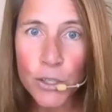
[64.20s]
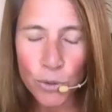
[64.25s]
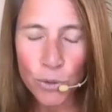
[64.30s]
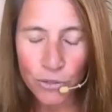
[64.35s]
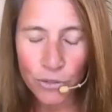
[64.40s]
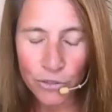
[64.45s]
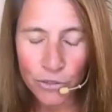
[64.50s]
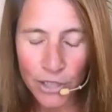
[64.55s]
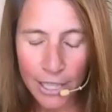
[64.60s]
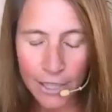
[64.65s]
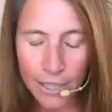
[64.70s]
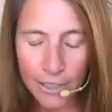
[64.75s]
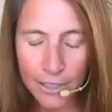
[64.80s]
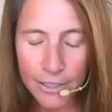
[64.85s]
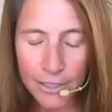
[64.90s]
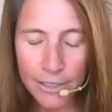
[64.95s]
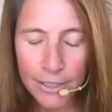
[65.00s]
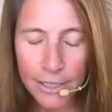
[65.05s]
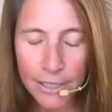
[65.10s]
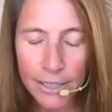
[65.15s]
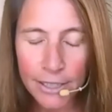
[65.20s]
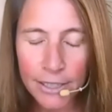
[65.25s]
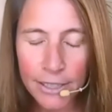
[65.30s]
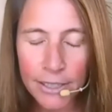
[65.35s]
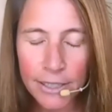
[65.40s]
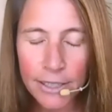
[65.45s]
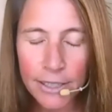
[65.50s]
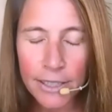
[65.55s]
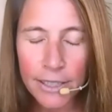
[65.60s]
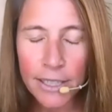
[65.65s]
revealed,
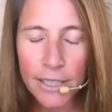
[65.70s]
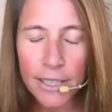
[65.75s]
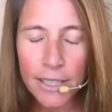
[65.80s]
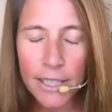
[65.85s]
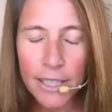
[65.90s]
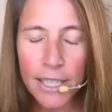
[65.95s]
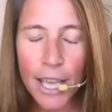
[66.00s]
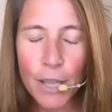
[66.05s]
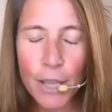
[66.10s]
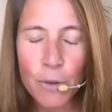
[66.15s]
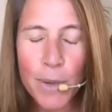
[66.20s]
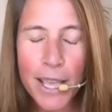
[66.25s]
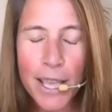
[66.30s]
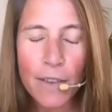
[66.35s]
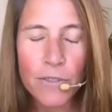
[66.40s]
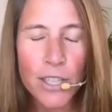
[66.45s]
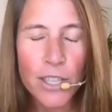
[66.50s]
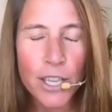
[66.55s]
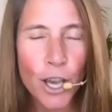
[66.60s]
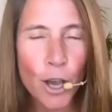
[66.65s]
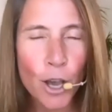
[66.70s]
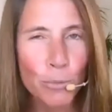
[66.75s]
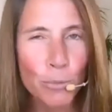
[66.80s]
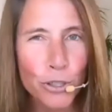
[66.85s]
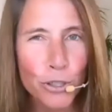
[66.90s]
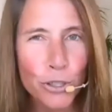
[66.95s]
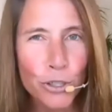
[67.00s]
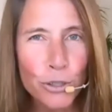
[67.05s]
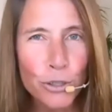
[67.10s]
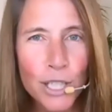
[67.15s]
and we have the
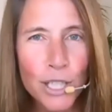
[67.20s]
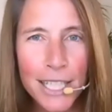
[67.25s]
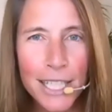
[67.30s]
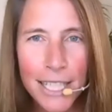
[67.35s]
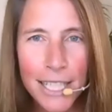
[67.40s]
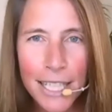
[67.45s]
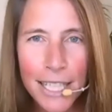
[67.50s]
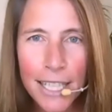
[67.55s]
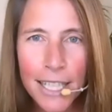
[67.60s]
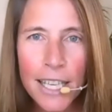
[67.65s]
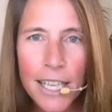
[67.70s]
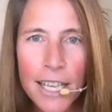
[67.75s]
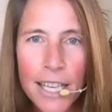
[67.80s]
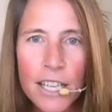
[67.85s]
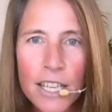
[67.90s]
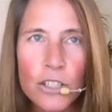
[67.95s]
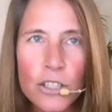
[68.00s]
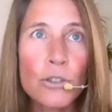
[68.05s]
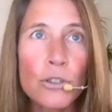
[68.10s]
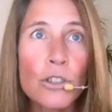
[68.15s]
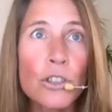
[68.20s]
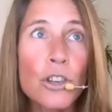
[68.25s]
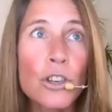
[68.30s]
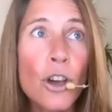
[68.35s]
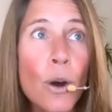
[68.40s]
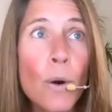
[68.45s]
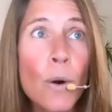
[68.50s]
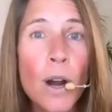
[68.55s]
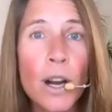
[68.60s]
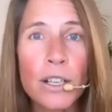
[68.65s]
opportunity to
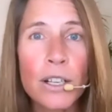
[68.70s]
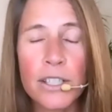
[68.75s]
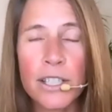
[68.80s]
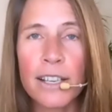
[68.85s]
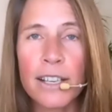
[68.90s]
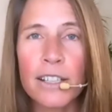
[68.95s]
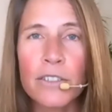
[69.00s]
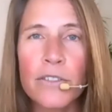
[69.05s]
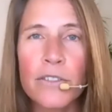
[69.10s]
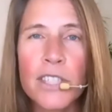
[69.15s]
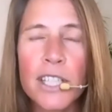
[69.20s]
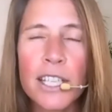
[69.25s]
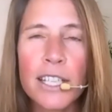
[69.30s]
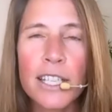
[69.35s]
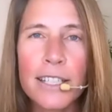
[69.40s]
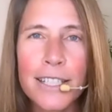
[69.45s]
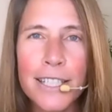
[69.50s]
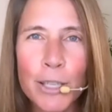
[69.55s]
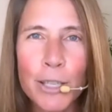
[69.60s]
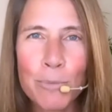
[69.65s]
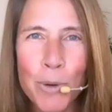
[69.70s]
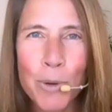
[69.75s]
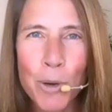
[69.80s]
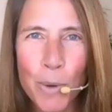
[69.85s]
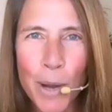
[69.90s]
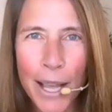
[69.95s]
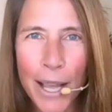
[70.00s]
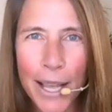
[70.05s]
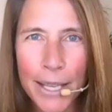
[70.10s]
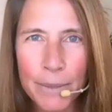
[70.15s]
know ourselves in a deeper
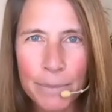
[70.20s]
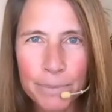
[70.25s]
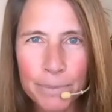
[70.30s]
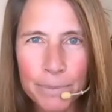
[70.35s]
way.